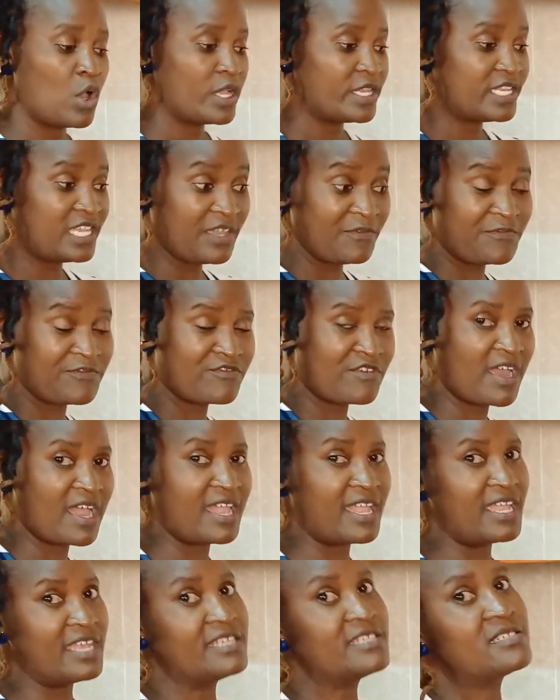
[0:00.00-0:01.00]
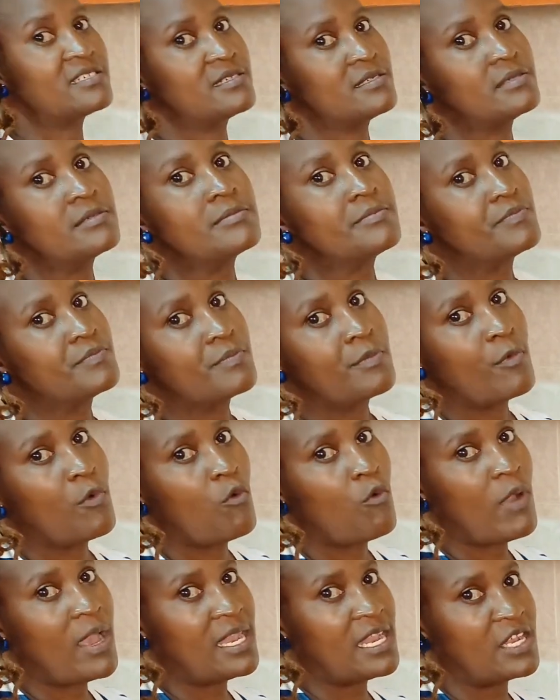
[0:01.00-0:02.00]
deep fry it
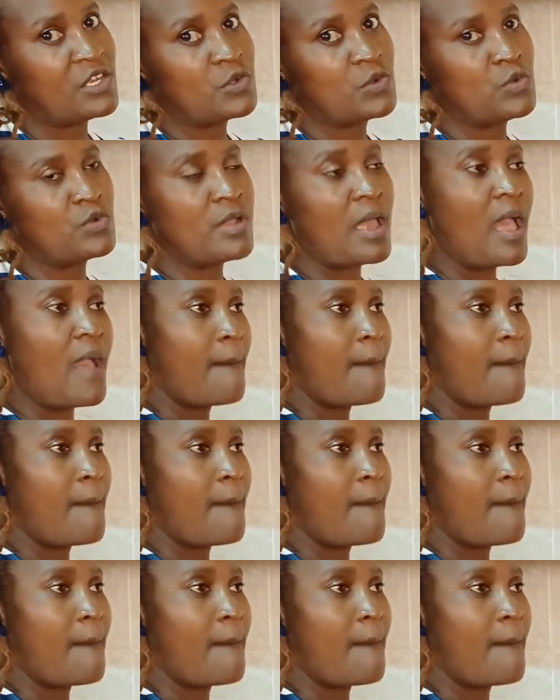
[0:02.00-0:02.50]
well and good